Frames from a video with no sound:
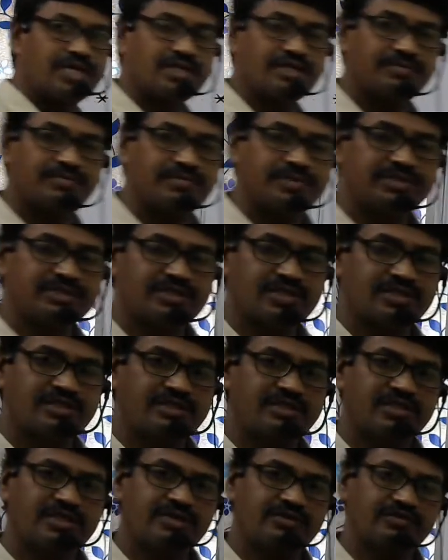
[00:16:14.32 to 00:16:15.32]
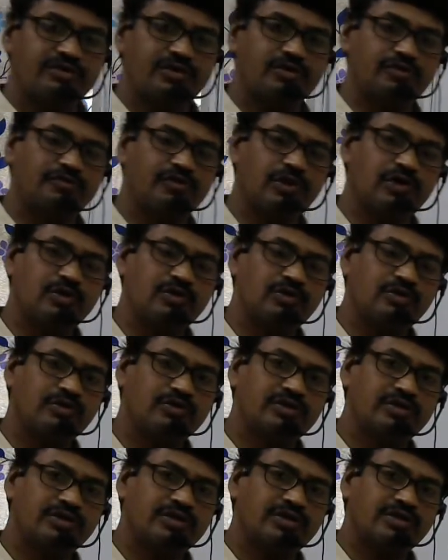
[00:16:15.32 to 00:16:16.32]
up means you have to
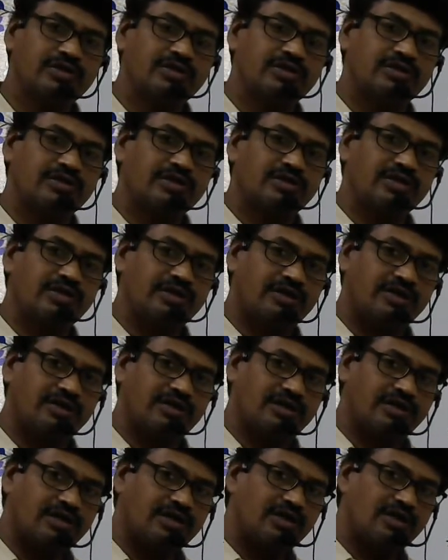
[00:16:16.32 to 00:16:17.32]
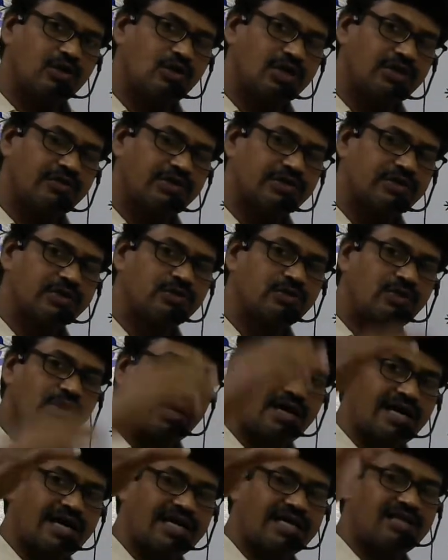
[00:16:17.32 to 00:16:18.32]
follow a low level to
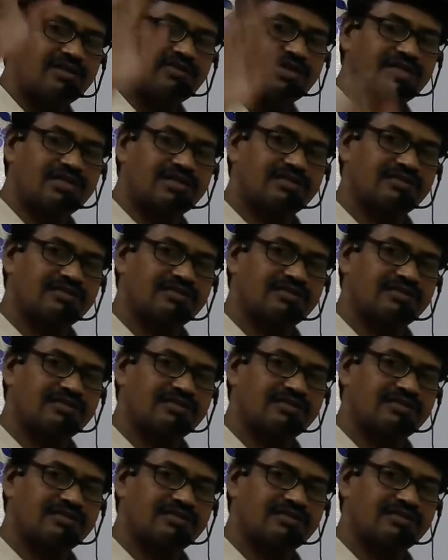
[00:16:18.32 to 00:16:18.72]
high level.